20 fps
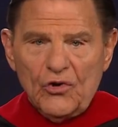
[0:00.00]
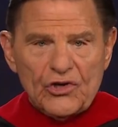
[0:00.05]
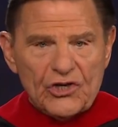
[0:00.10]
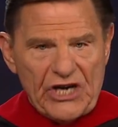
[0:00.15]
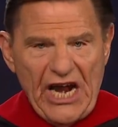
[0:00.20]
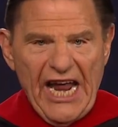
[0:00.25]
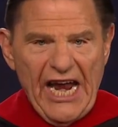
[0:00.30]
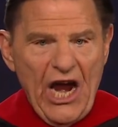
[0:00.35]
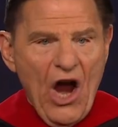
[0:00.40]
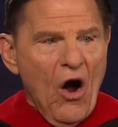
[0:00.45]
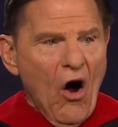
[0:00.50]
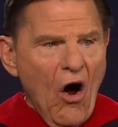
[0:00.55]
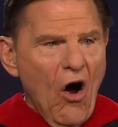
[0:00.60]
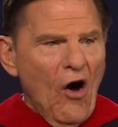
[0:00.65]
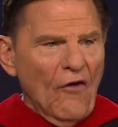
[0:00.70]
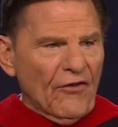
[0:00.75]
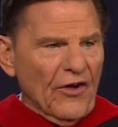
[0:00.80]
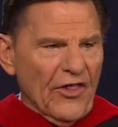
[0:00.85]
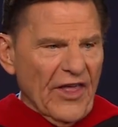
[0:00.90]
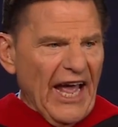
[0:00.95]
stay
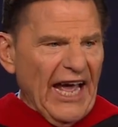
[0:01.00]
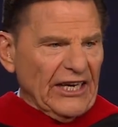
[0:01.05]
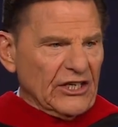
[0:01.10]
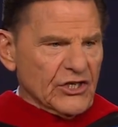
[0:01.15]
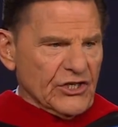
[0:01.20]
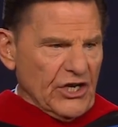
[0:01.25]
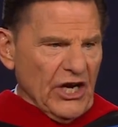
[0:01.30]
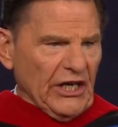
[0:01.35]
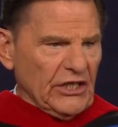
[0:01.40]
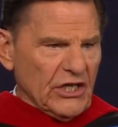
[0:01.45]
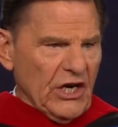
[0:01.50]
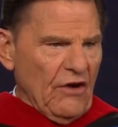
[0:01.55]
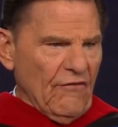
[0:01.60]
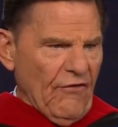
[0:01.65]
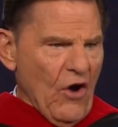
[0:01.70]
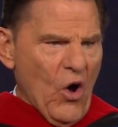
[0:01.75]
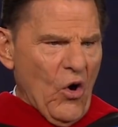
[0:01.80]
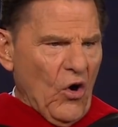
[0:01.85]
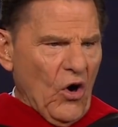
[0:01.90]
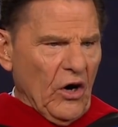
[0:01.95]
off of that 6th
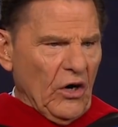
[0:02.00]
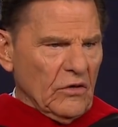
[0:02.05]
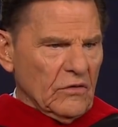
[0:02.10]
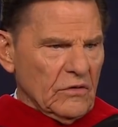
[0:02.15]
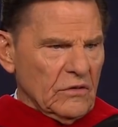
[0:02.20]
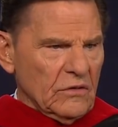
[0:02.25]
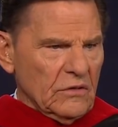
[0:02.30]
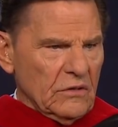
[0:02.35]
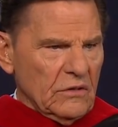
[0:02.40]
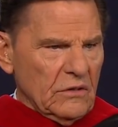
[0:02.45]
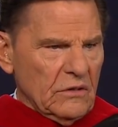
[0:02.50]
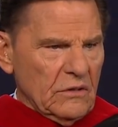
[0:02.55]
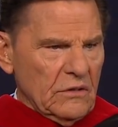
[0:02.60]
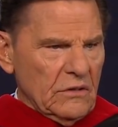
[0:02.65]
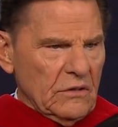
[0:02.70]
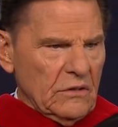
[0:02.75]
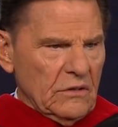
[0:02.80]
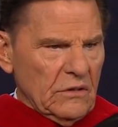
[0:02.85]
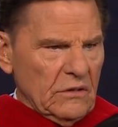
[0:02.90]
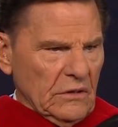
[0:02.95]
floor.
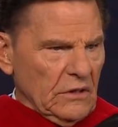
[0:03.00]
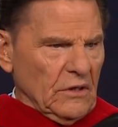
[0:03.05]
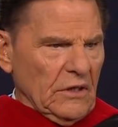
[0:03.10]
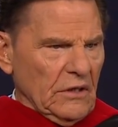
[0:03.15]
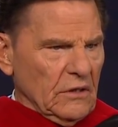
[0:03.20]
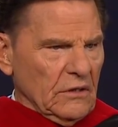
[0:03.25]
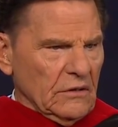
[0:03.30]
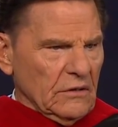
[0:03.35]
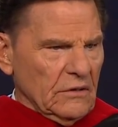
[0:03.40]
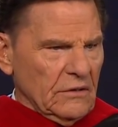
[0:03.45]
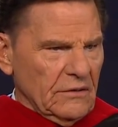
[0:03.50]
I